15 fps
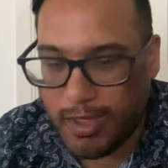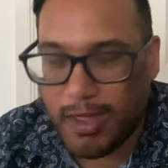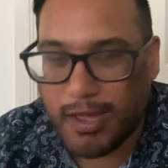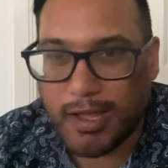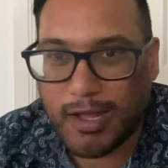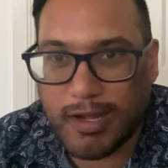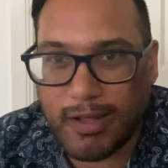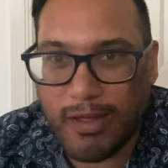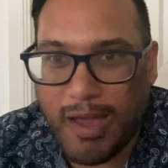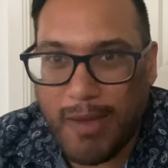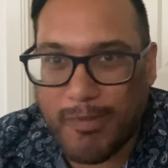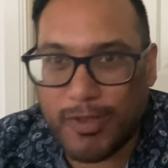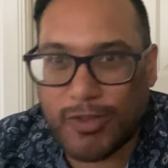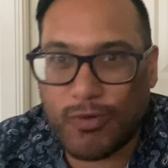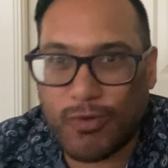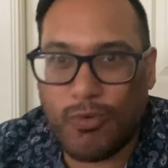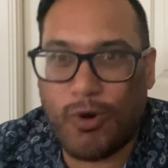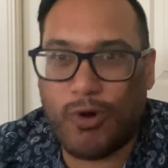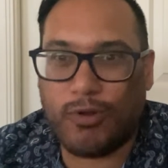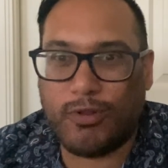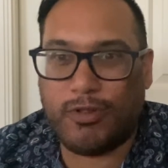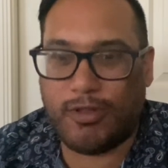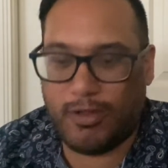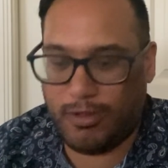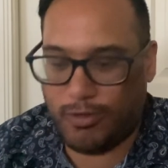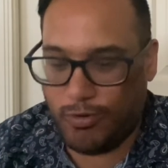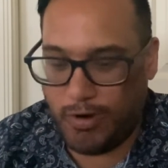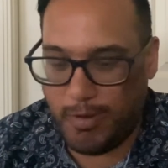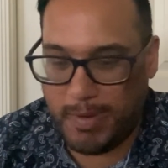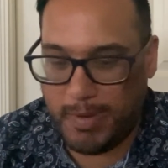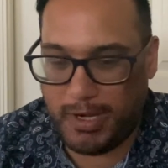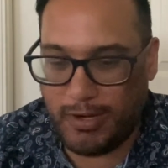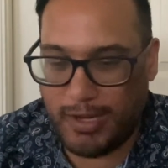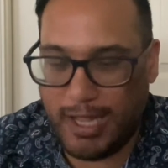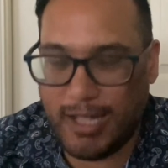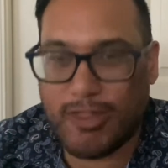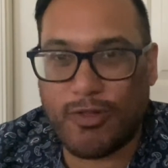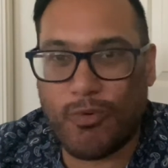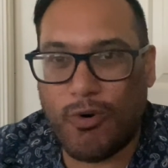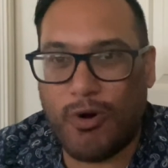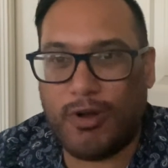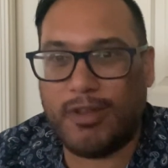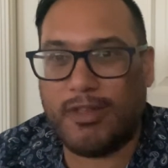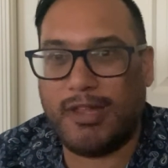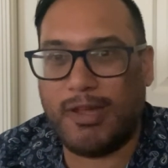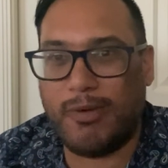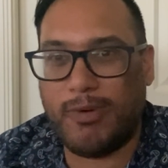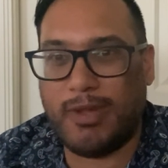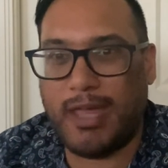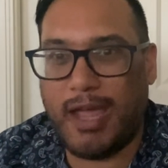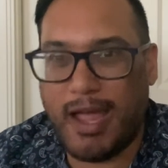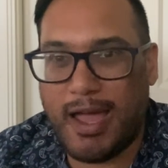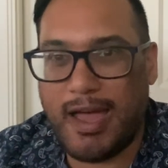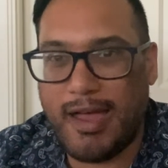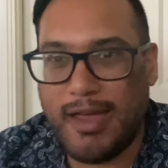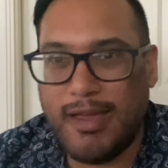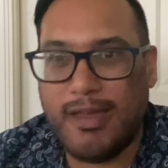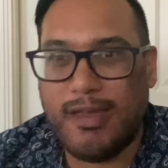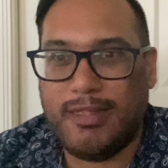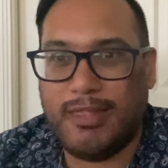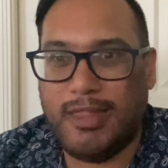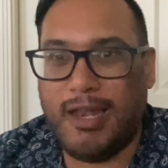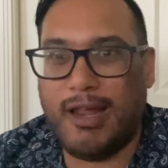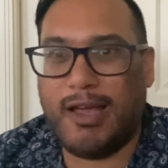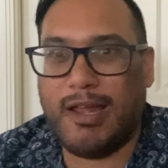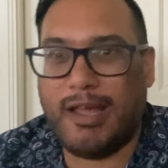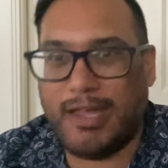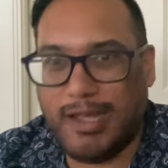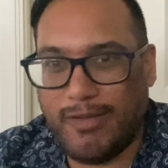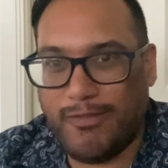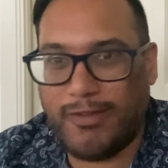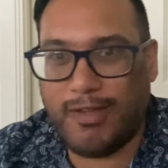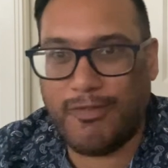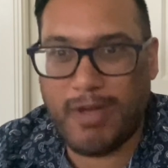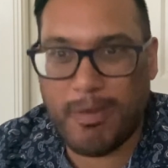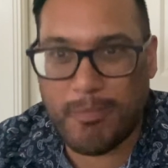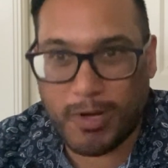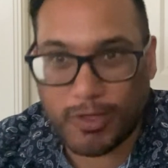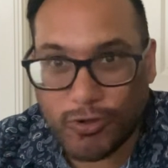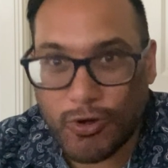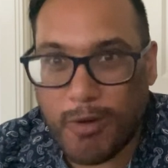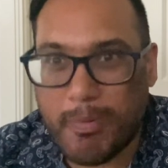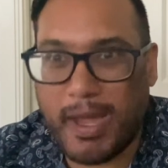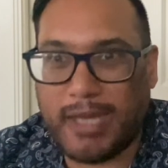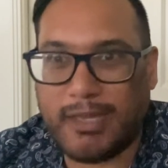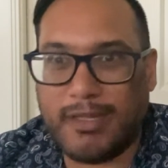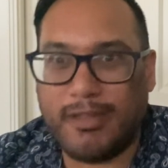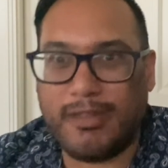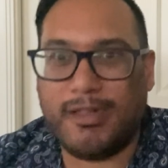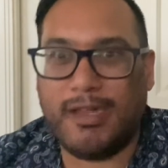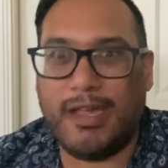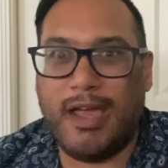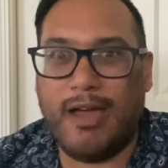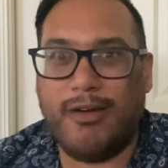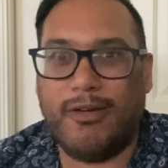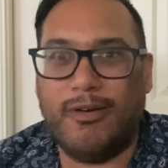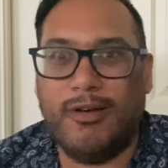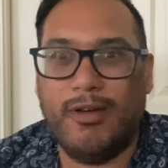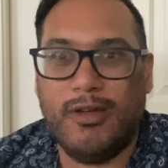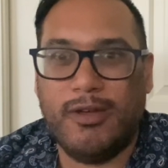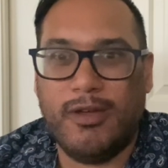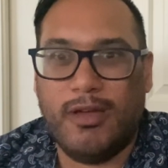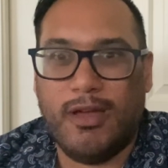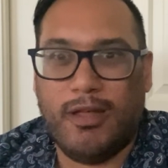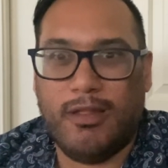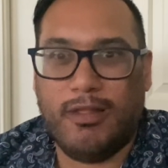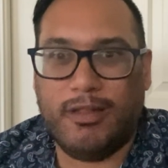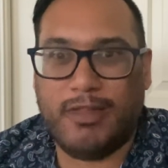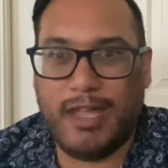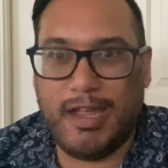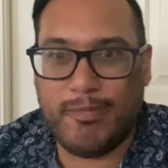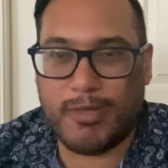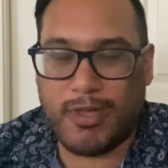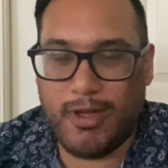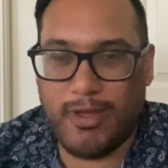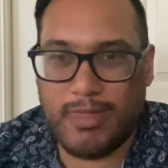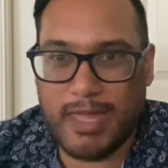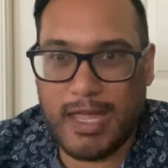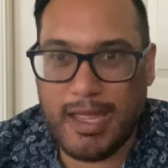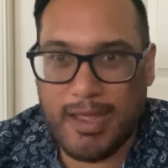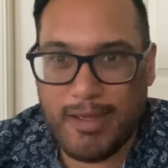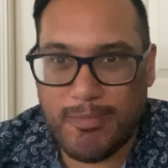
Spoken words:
Gonna talk about each squad and see where they are. Then I'm gonna give out my top 8 and see how the teams go there.